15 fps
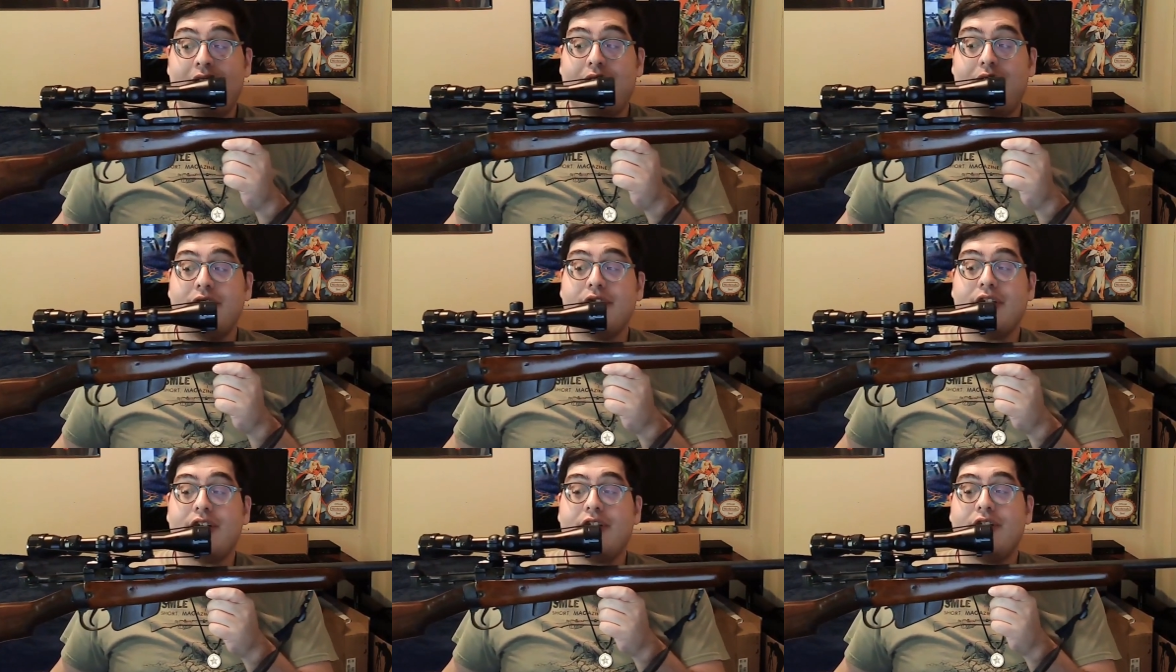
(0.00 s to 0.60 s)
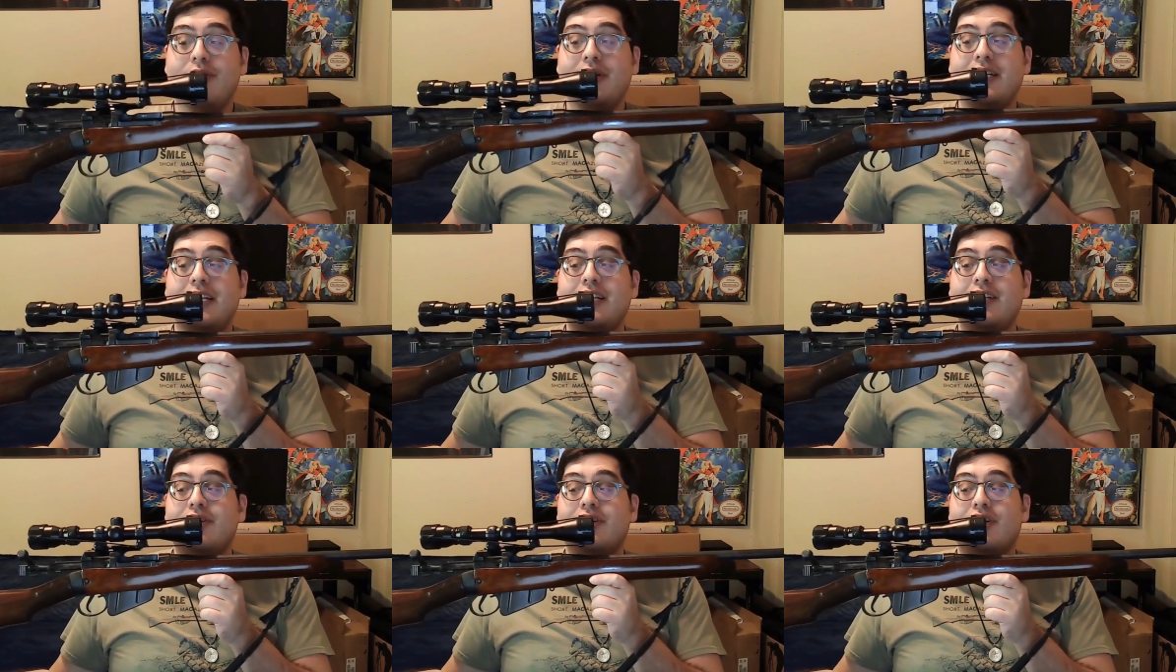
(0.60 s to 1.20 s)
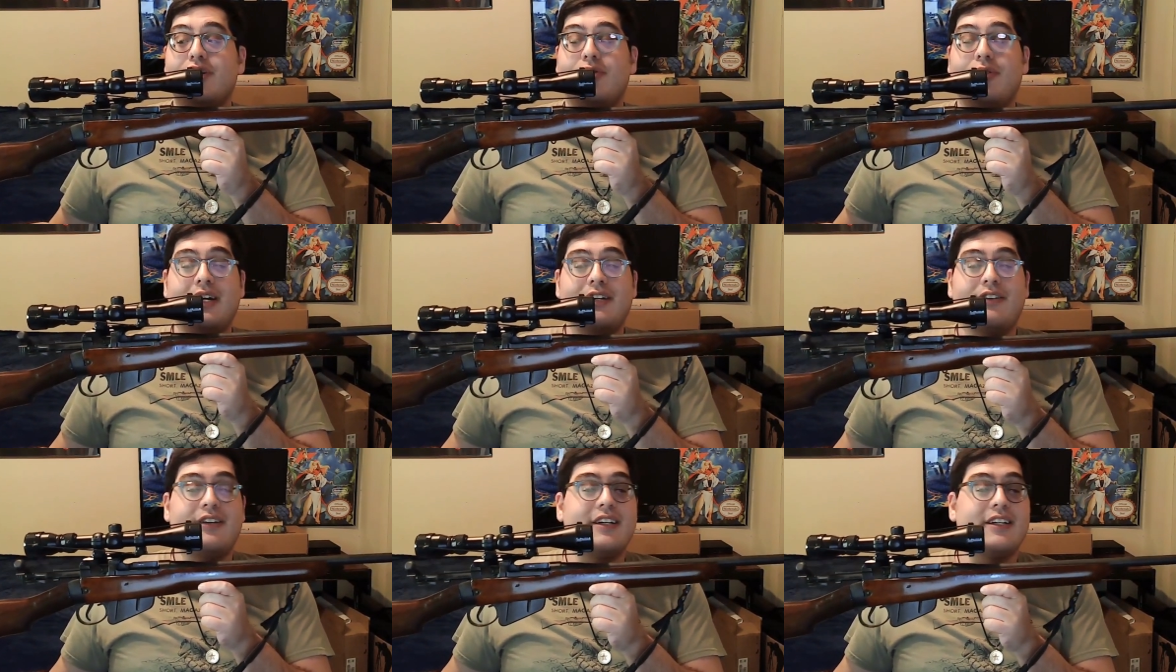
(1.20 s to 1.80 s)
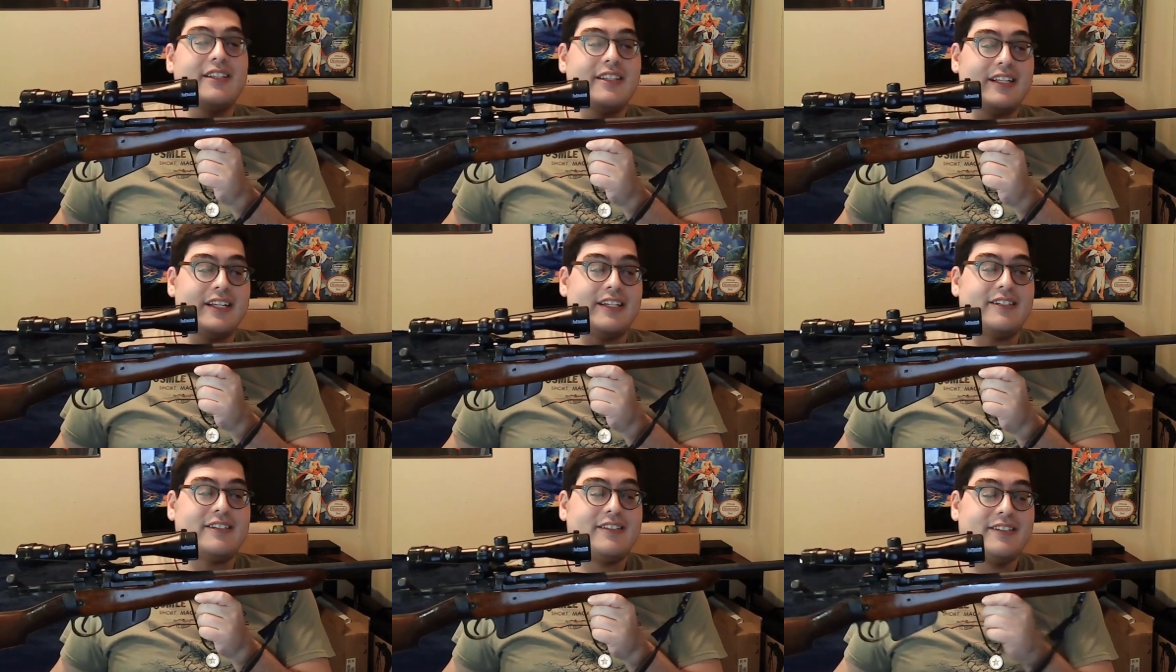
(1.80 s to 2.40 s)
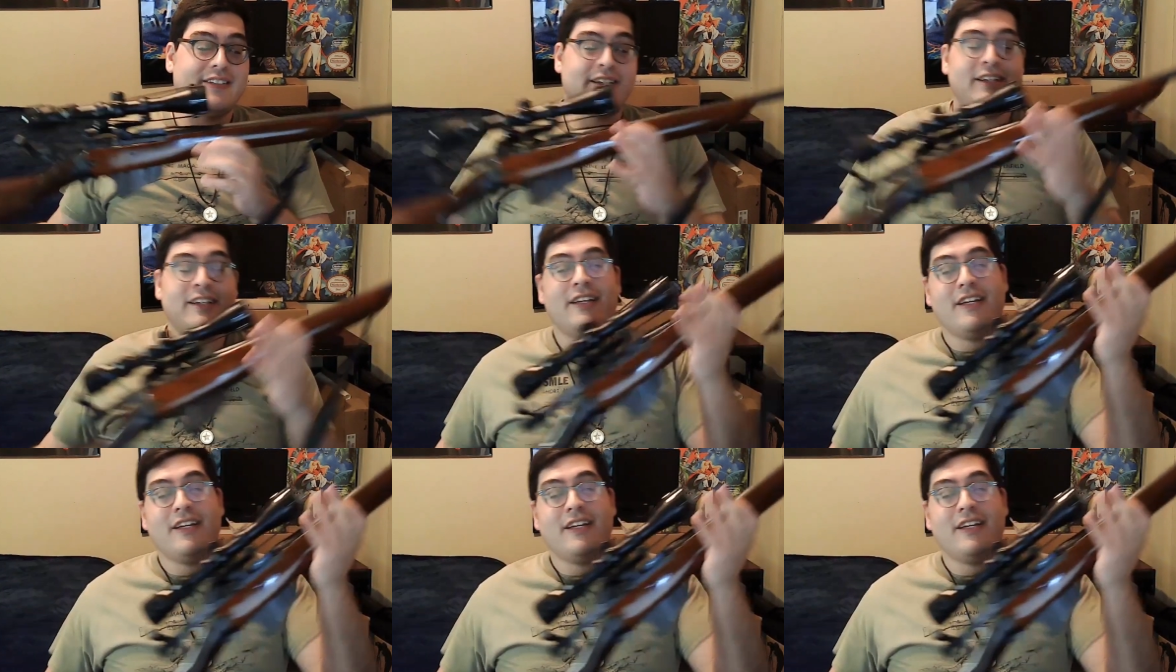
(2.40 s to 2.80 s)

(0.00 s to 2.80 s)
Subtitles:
Although it didn't look quite like this.